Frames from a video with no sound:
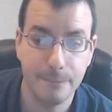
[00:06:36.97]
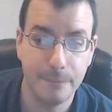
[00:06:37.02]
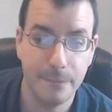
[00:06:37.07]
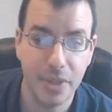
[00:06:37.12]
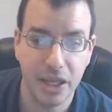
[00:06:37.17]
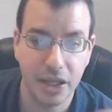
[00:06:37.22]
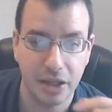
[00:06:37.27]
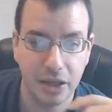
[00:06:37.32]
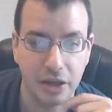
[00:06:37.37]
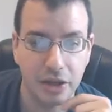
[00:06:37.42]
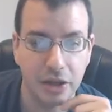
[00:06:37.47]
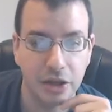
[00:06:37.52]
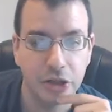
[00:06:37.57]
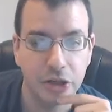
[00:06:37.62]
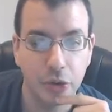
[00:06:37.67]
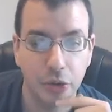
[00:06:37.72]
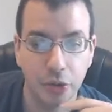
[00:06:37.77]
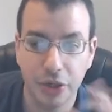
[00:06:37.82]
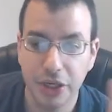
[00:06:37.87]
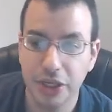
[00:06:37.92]
B.
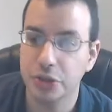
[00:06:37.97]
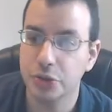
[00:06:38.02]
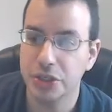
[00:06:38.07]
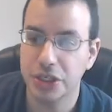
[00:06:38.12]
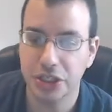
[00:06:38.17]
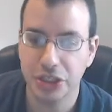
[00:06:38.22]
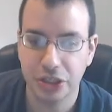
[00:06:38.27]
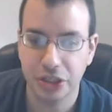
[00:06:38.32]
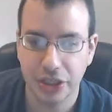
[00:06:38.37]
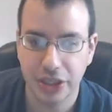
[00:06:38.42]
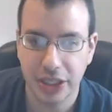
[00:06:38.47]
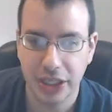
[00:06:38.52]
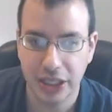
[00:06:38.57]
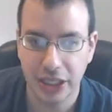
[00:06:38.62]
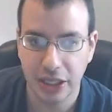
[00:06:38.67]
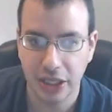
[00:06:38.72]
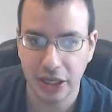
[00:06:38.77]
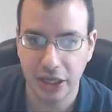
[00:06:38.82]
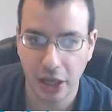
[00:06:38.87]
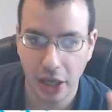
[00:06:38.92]
So what we did is we just took
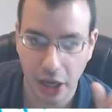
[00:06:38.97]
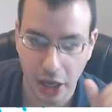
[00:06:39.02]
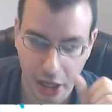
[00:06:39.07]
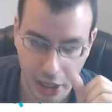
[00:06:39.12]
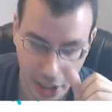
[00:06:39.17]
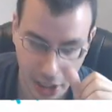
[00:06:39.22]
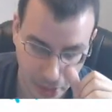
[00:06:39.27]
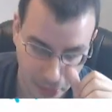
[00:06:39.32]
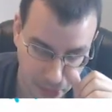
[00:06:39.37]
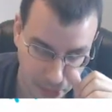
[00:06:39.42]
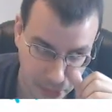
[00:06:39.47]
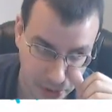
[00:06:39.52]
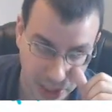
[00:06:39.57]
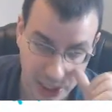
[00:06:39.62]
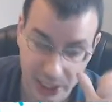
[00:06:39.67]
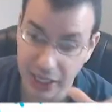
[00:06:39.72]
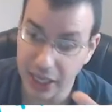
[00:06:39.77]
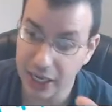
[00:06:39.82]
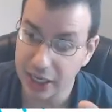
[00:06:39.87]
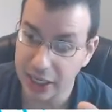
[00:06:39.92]
the um,
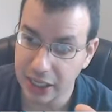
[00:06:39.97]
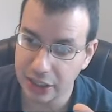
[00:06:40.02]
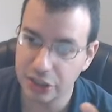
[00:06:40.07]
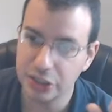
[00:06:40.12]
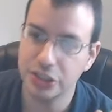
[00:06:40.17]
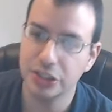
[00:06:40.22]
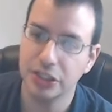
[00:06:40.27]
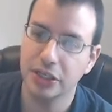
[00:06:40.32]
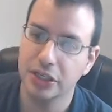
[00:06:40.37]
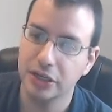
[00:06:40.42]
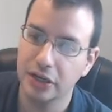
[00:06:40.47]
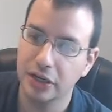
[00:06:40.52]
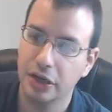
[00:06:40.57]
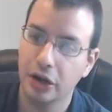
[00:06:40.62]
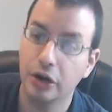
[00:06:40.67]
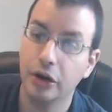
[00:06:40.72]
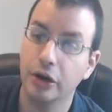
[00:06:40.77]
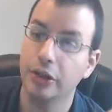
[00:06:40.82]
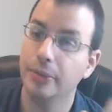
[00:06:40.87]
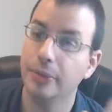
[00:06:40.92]
kinetic energy,
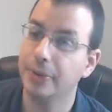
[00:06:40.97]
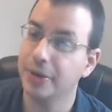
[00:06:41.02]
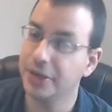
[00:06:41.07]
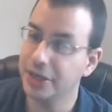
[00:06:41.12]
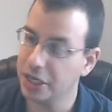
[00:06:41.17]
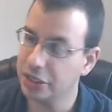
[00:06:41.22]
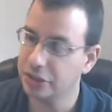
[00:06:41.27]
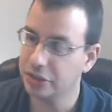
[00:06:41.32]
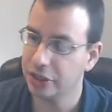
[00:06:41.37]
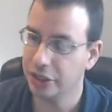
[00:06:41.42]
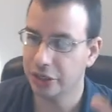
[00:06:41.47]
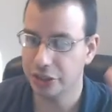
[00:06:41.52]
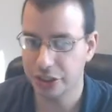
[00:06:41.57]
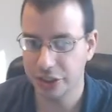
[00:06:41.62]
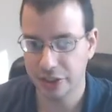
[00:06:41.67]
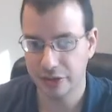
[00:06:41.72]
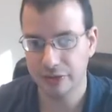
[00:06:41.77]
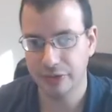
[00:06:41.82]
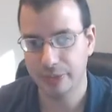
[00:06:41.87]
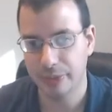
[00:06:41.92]
or the potential
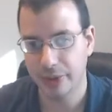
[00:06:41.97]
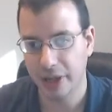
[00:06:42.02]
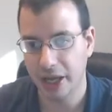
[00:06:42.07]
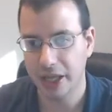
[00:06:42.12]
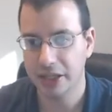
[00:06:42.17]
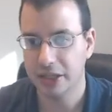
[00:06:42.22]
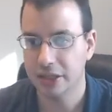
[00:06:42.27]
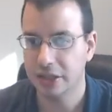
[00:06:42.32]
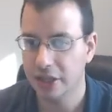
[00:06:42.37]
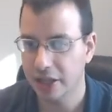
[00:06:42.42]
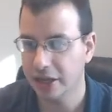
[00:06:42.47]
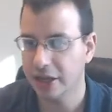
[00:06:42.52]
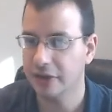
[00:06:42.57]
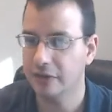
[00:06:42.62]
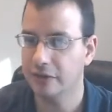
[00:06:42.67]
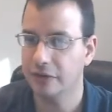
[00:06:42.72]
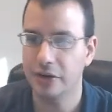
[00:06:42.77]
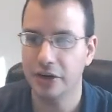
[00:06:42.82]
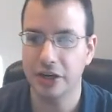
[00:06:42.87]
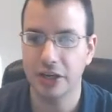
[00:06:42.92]
energy from the height,
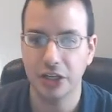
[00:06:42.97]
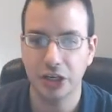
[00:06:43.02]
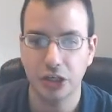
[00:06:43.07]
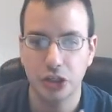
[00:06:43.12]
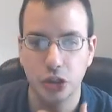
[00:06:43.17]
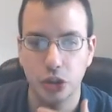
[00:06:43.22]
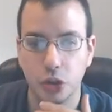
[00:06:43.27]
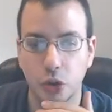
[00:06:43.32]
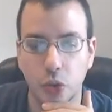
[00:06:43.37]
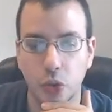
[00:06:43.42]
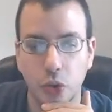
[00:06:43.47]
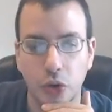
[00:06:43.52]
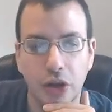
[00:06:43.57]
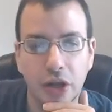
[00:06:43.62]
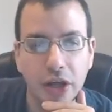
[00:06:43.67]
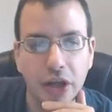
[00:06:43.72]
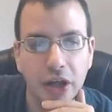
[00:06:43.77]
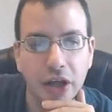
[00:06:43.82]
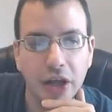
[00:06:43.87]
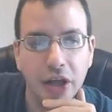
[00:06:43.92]
converted it to
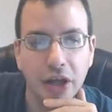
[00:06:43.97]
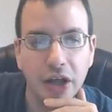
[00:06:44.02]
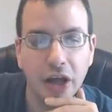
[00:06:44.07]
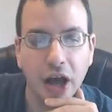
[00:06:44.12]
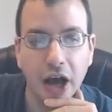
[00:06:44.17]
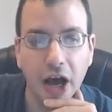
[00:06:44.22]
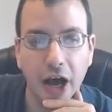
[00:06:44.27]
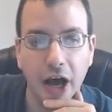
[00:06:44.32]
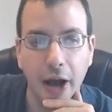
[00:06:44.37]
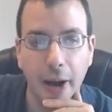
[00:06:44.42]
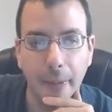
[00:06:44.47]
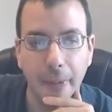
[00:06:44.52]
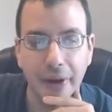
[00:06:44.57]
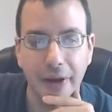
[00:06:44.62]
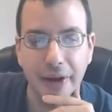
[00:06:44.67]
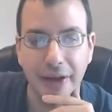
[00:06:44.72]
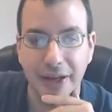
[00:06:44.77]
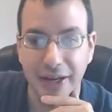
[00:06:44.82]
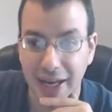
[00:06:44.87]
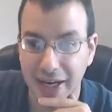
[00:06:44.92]
um,
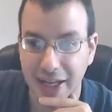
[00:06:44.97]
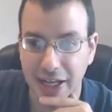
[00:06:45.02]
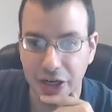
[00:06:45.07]
kinetic